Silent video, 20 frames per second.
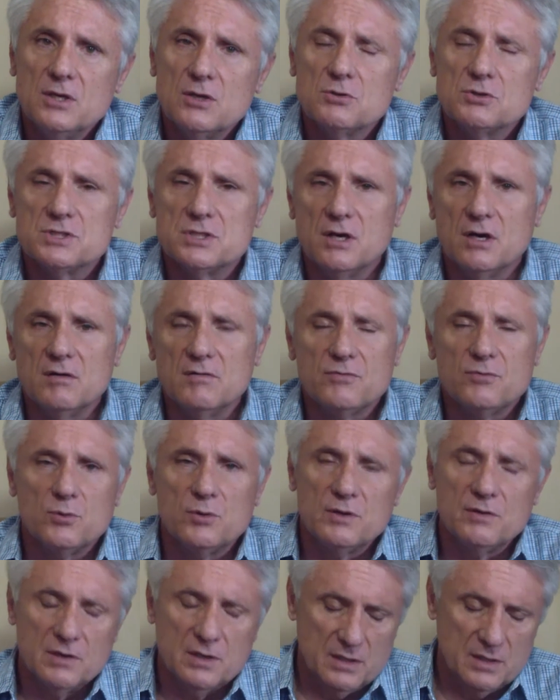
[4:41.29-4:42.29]
Because now
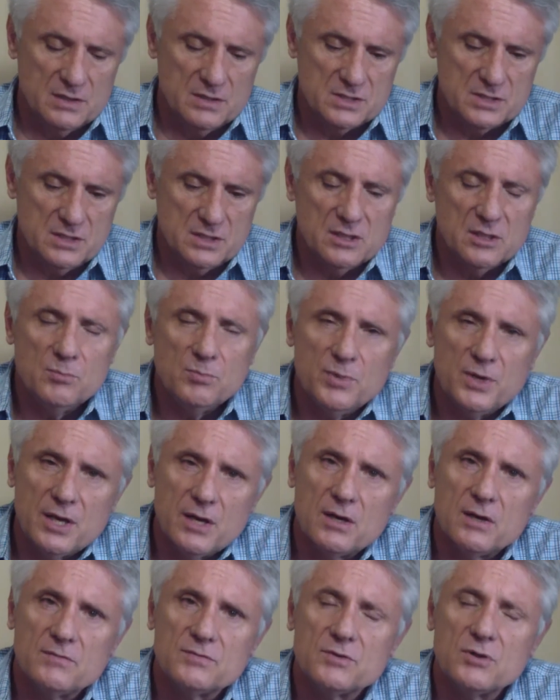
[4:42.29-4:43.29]
for a certain
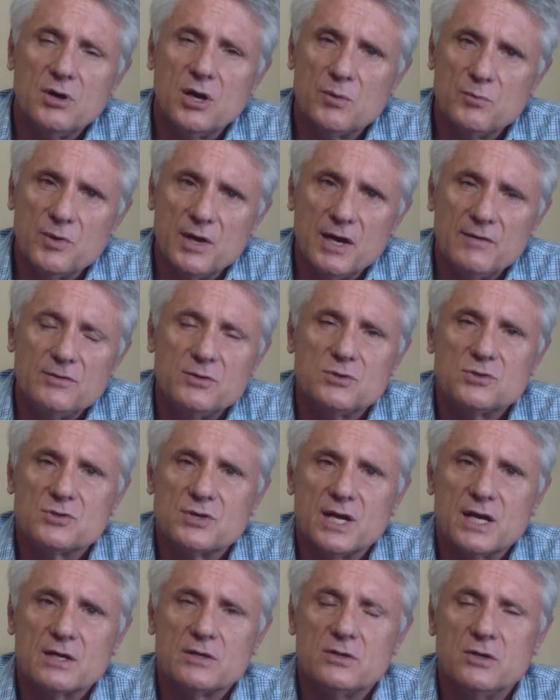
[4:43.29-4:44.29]
period of time we have to
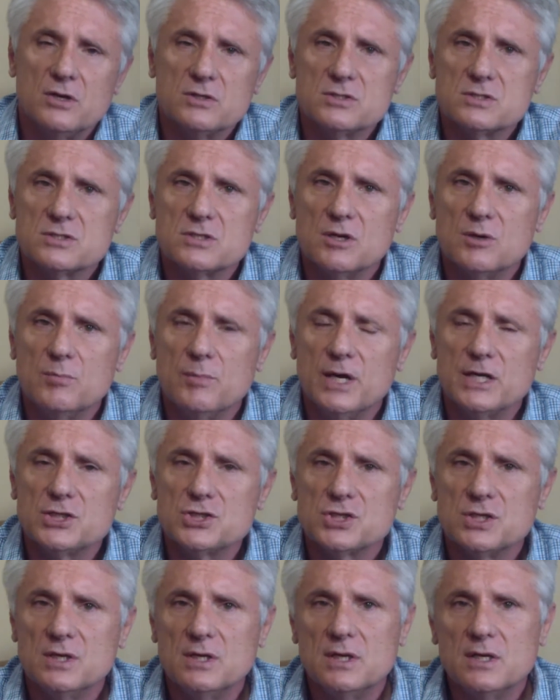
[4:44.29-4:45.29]
track not so
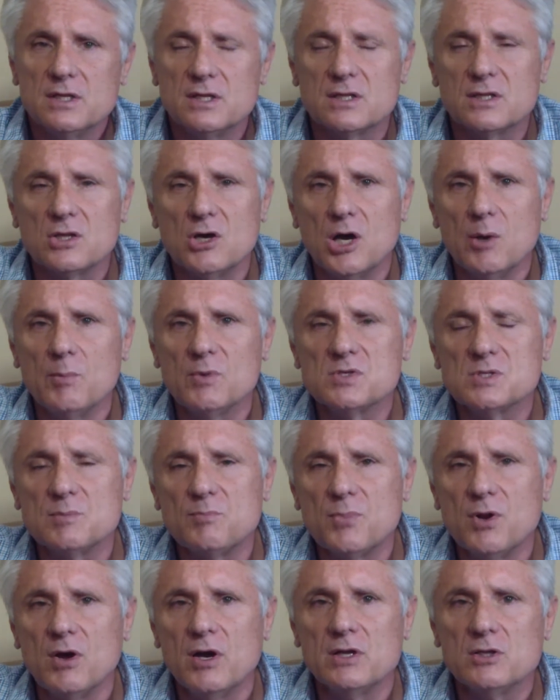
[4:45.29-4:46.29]
much the time of
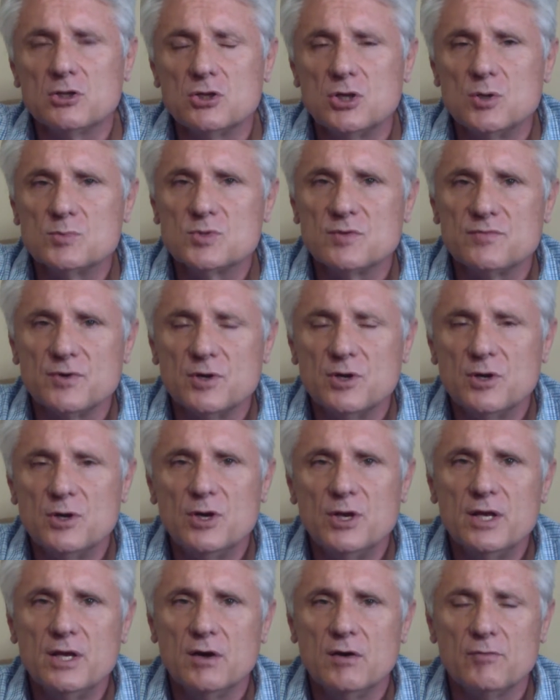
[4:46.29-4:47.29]
supply in terms of
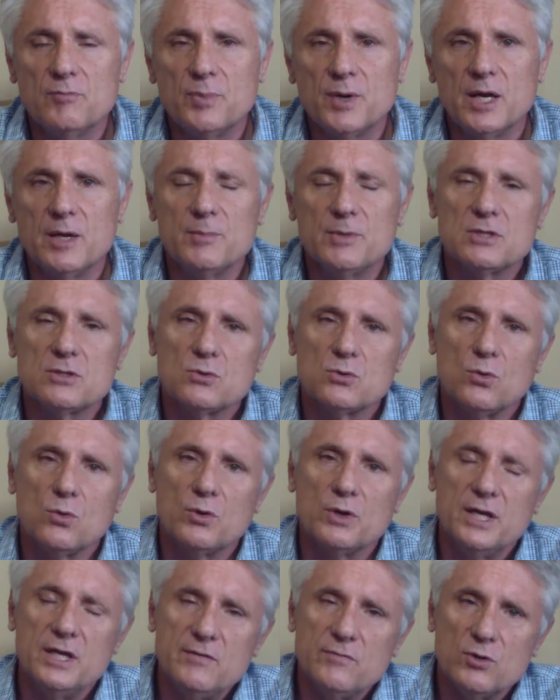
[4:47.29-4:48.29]
earlier of payment
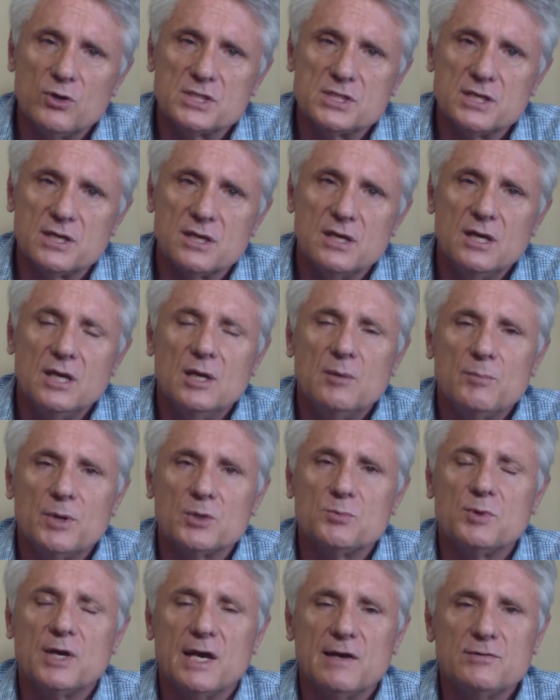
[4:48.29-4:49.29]
or invoicing,
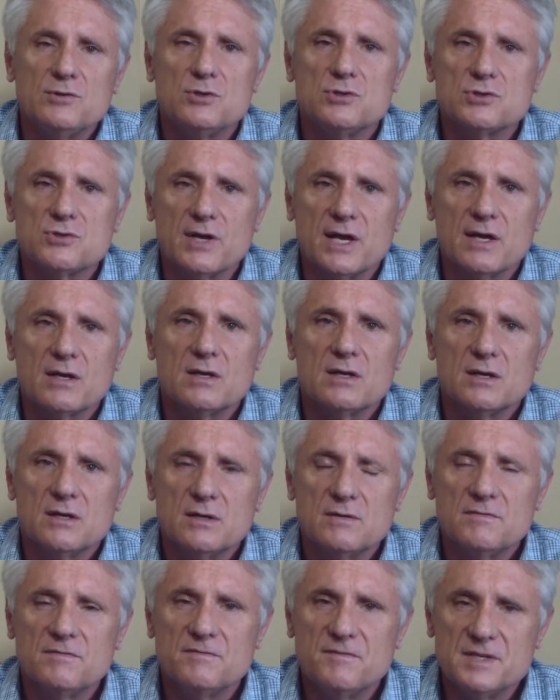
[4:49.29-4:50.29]
but we have to track
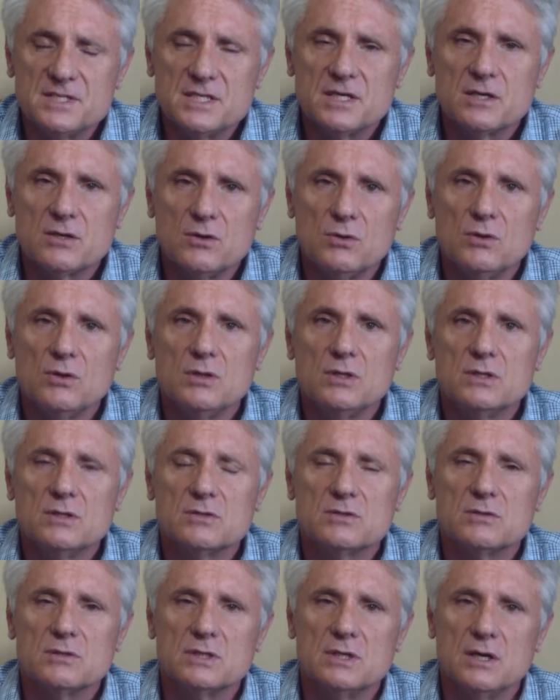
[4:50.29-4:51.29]
physical
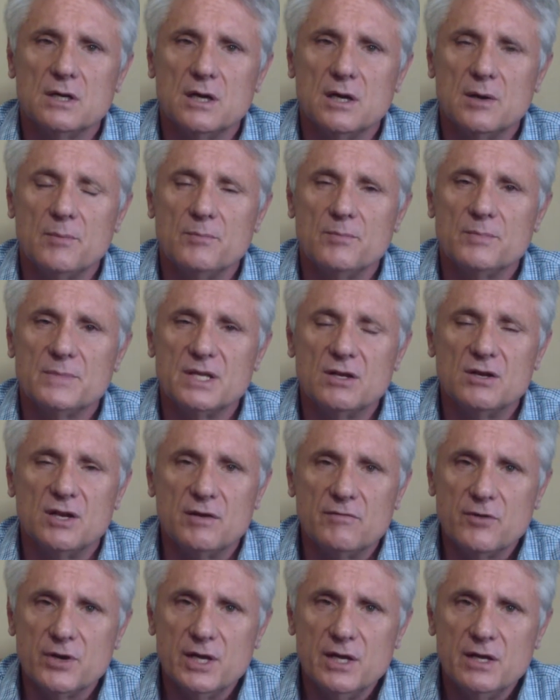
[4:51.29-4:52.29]

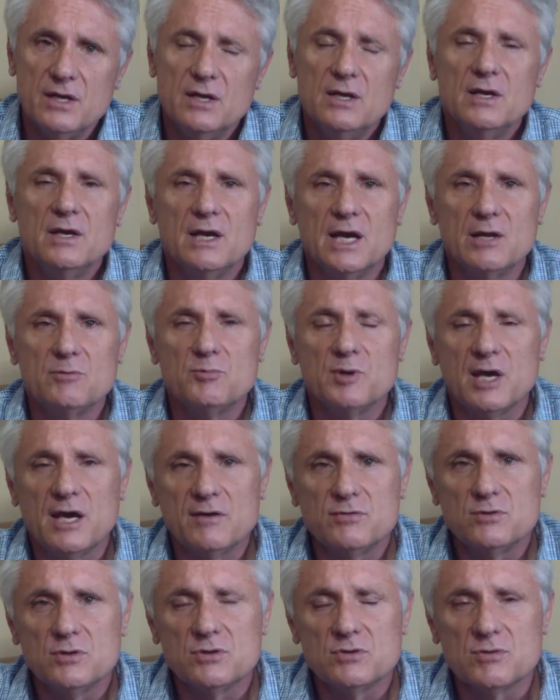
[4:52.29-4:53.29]
delivery, and we
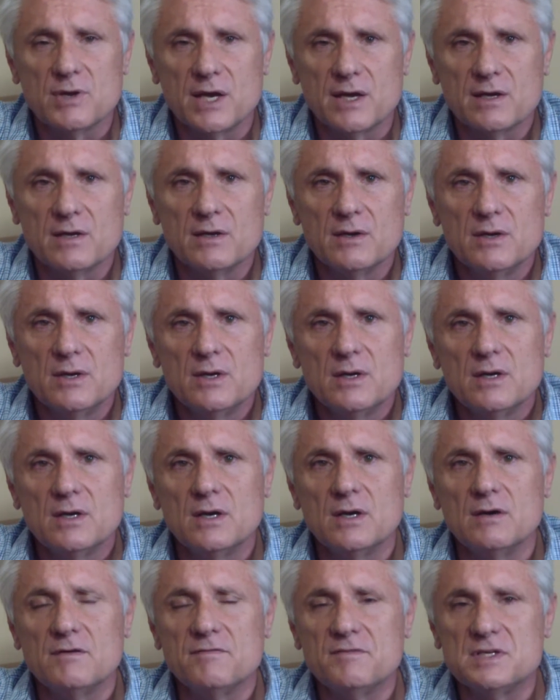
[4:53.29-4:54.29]
have to track
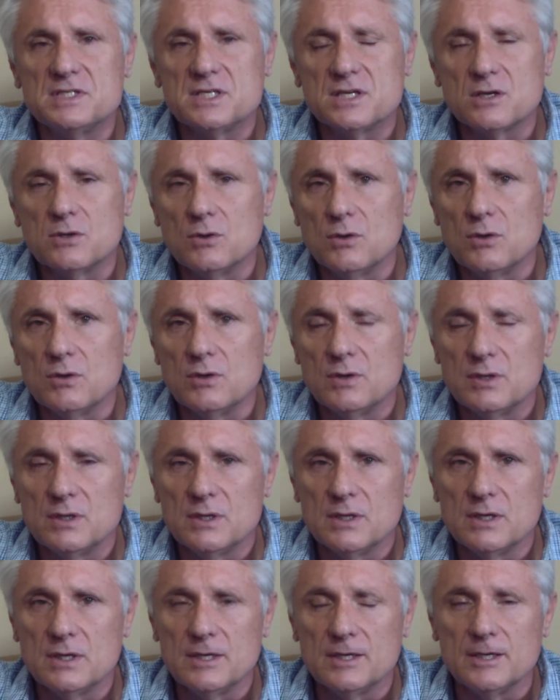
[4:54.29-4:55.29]
physical
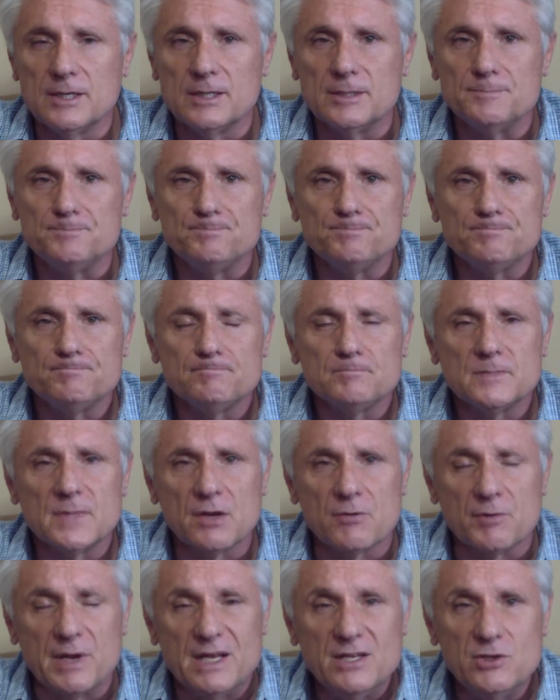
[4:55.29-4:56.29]

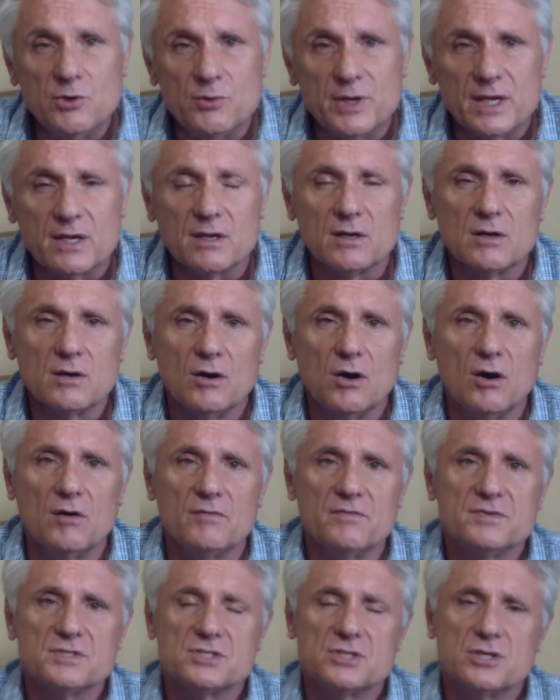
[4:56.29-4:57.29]
rendering
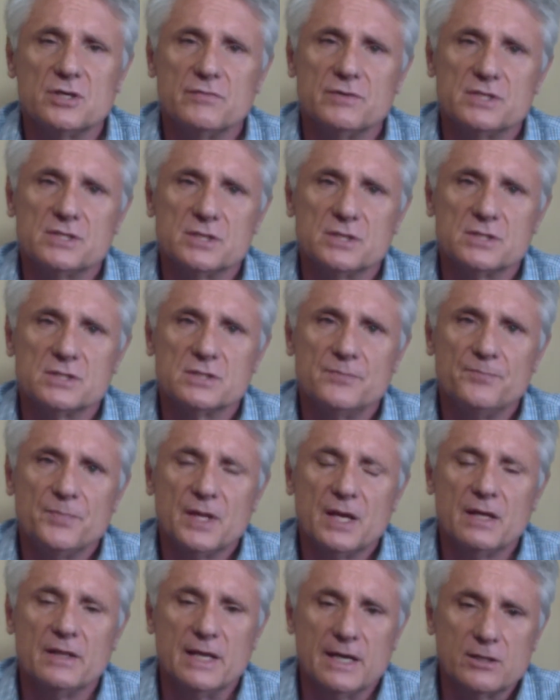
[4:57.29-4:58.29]
of services.
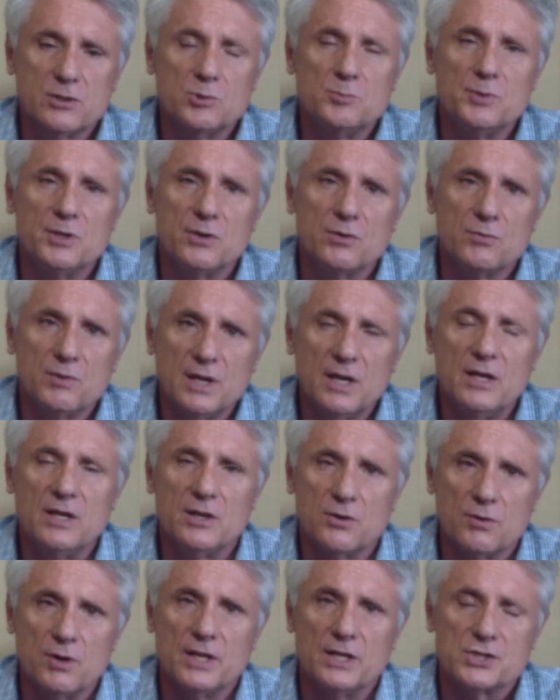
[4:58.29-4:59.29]
And that could be
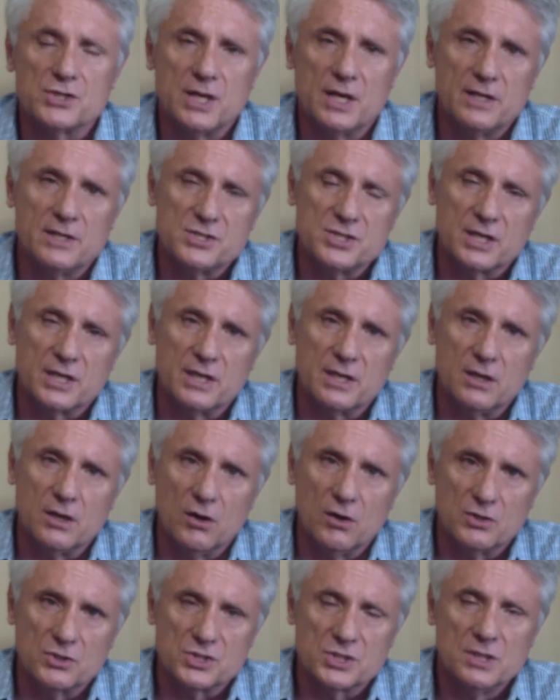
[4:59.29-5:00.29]
really, really challenging in
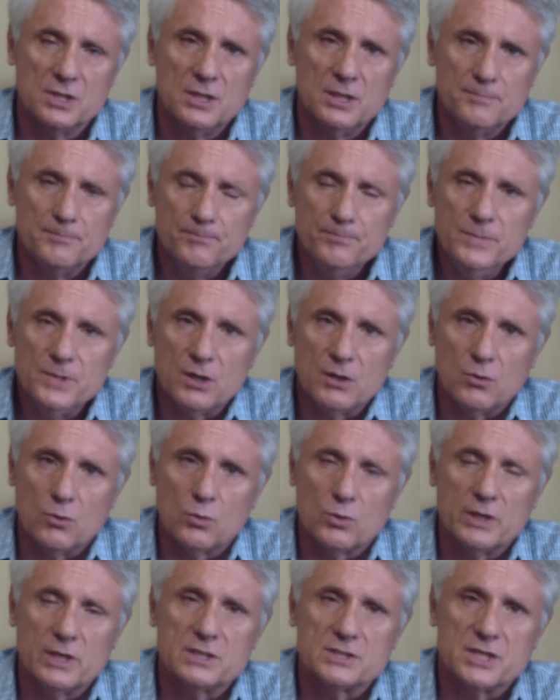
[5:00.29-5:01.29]
large
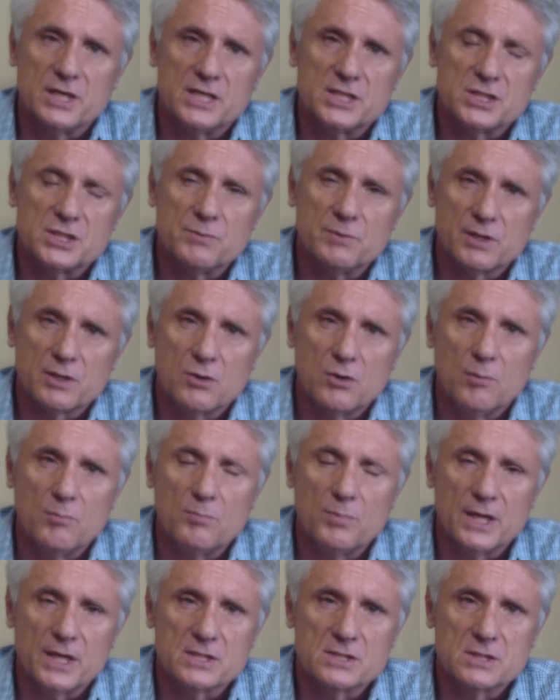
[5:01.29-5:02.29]
organizations with
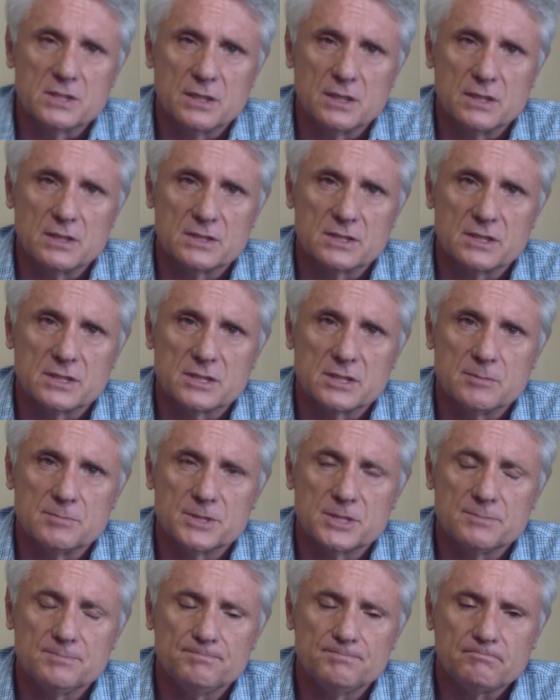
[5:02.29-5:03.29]
complex
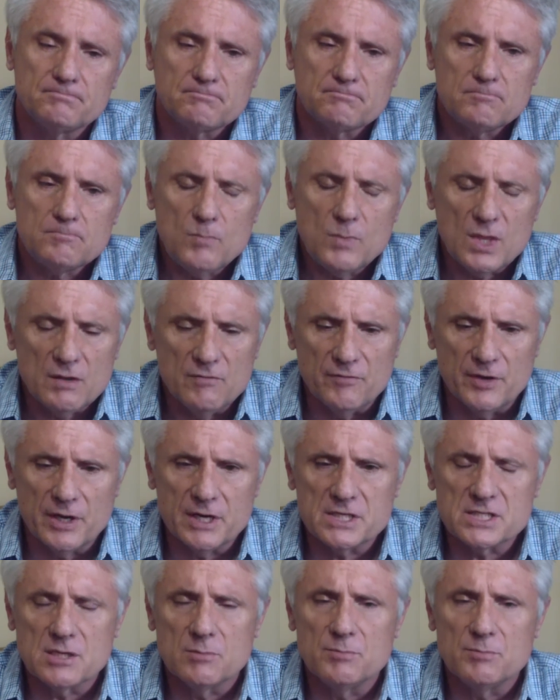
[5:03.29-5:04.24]
systems. Various